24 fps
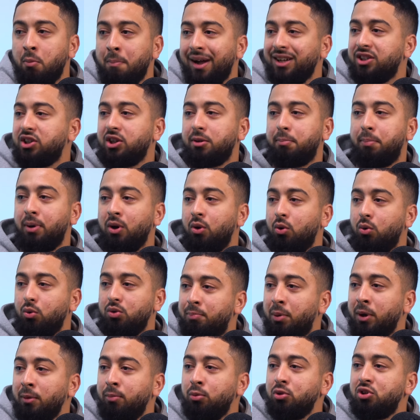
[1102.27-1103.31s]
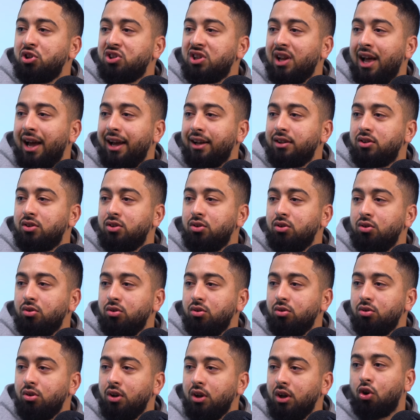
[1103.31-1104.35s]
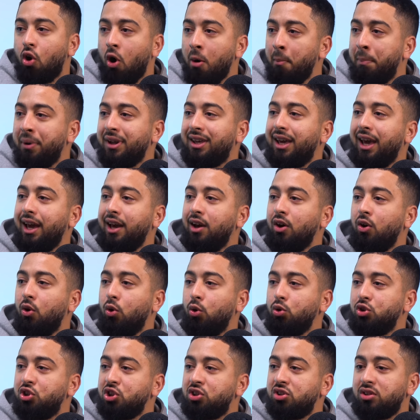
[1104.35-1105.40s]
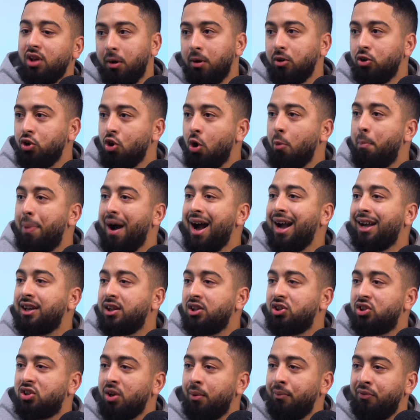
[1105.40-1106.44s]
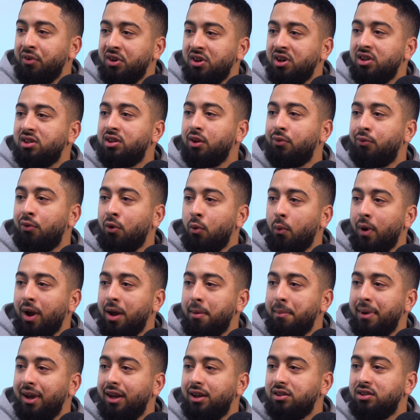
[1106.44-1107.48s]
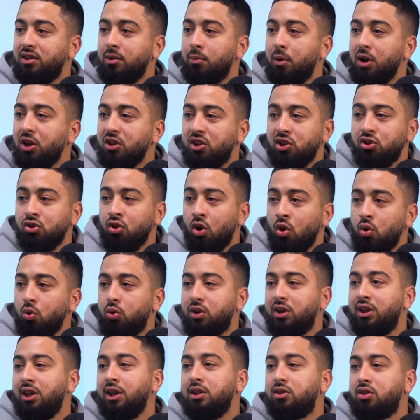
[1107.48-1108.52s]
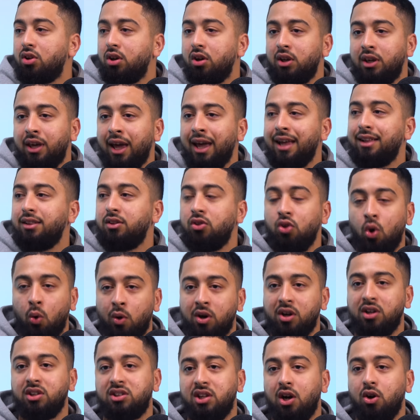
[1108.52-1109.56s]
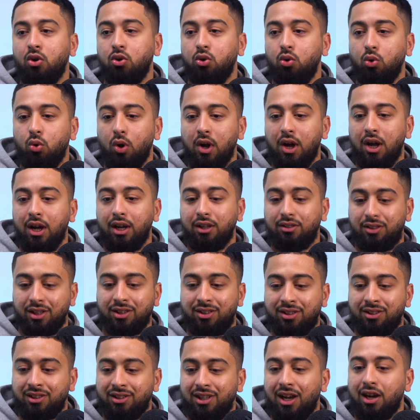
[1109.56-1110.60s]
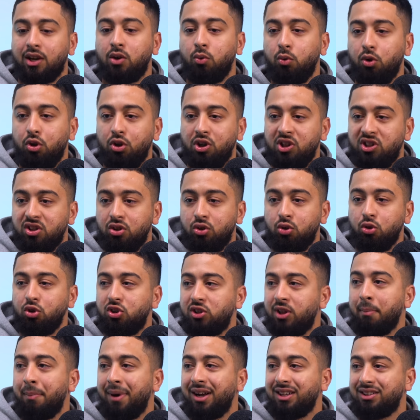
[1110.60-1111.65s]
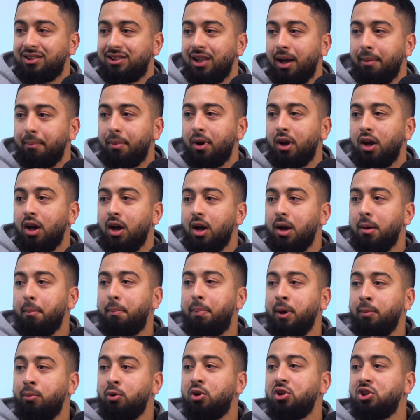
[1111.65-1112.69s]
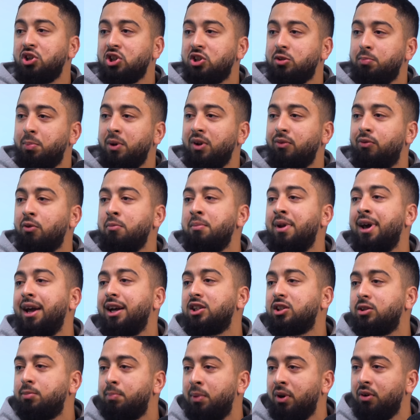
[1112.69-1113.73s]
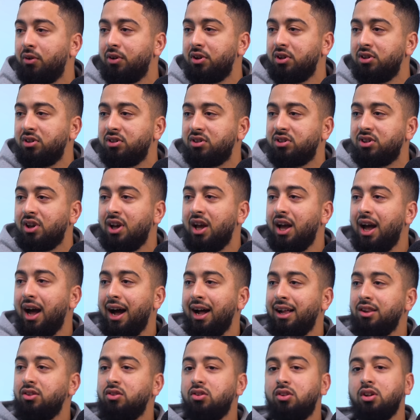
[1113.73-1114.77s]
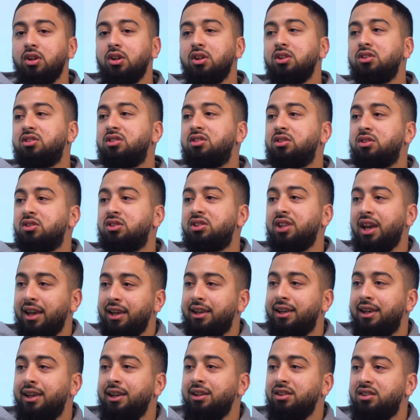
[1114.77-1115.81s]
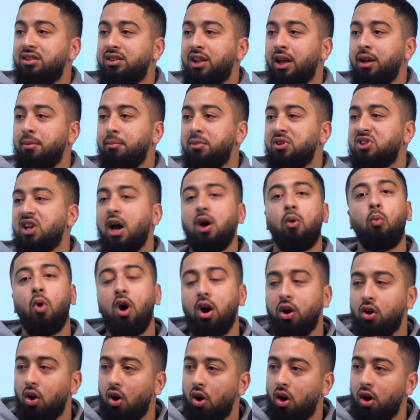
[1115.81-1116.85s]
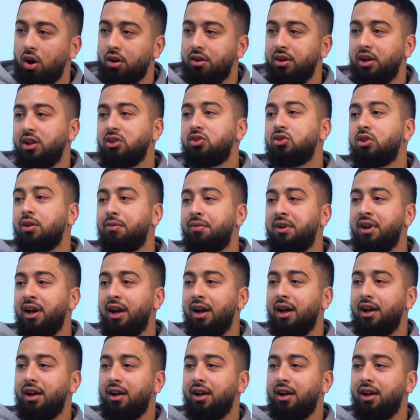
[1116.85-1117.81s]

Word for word: magic pill. People just like to complicate or just you know package something in a different way and make it seem. There's no key to getting. No one can tell you this is exactly what you need to do step by step. Yeah, people could just speak from their experience and yeah. say key statements like work hard and stuff like that.